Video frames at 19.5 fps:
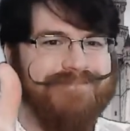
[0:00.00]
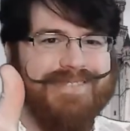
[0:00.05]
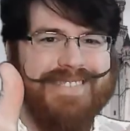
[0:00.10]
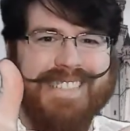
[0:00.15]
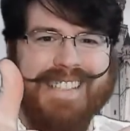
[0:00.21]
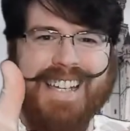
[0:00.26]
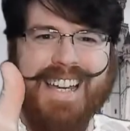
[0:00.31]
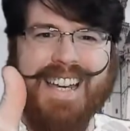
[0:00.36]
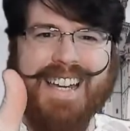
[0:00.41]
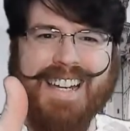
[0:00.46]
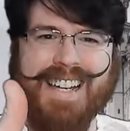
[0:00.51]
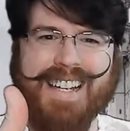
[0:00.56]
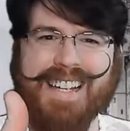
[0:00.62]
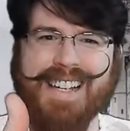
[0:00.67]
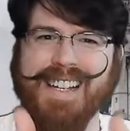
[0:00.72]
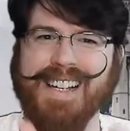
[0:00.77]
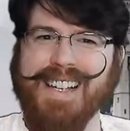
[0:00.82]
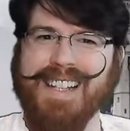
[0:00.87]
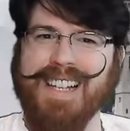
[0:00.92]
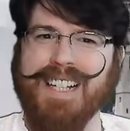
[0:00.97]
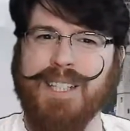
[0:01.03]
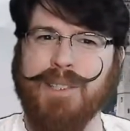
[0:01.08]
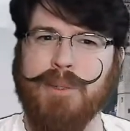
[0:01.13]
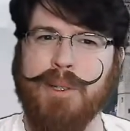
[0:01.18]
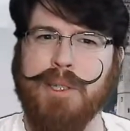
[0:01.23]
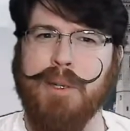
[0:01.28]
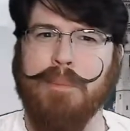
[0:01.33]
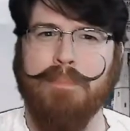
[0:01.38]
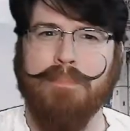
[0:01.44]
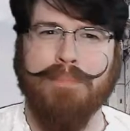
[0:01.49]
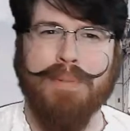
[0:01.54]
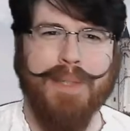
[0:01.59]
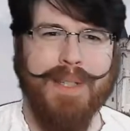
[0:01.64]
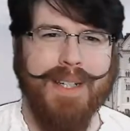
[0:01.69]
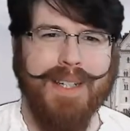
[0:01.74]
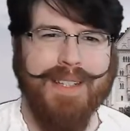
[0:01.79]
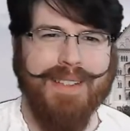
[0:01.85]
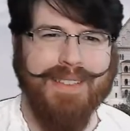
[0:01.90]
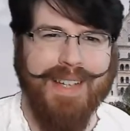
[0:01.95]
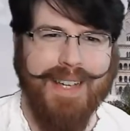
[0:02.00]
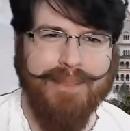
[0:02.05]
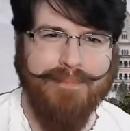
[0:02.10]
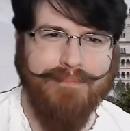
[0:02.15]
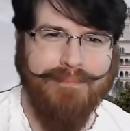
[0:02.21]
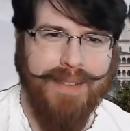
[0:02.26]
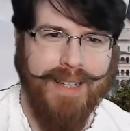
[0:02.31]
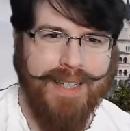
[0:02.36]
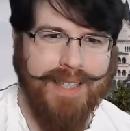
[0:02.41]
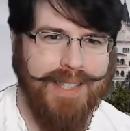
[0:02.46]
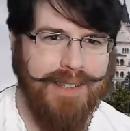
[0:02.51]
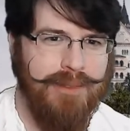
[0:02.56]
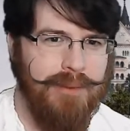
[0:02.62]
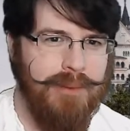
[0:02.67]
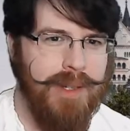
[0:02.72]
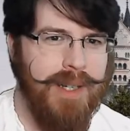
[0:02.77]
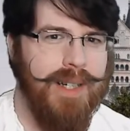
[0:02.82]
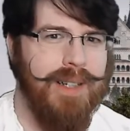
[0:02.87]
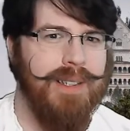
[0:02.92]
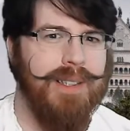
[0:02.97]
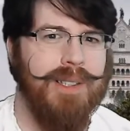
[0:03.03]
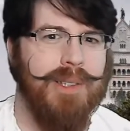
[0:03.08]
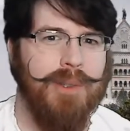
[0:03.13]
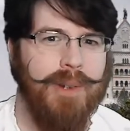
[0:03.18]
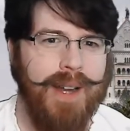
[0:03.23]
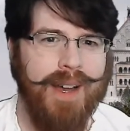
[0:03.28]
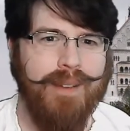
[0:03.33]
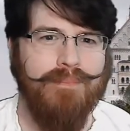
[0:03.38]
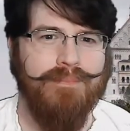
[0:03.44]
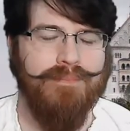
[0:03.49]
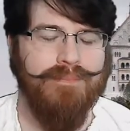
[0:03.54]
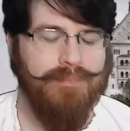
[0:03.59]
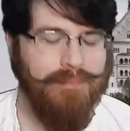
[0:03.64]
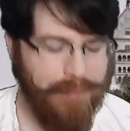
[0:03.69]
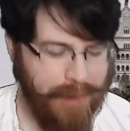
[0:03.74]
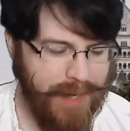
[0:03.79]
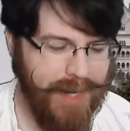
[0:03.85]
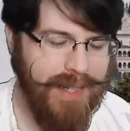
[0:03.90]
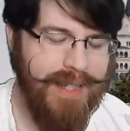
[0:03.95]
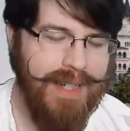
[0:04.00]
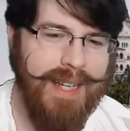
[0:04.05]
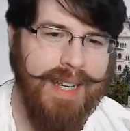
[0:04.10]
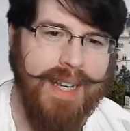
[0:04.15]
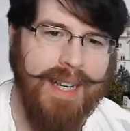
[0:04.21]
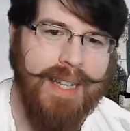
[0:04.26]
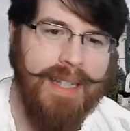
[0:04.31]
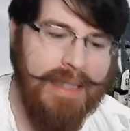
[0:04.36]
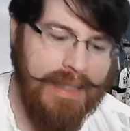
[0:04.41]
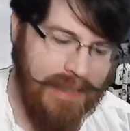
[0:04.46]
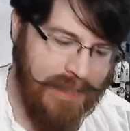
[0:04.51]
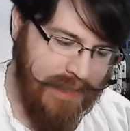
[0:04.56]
Yeah, that's what you put in that mix of weird crap. Brandy.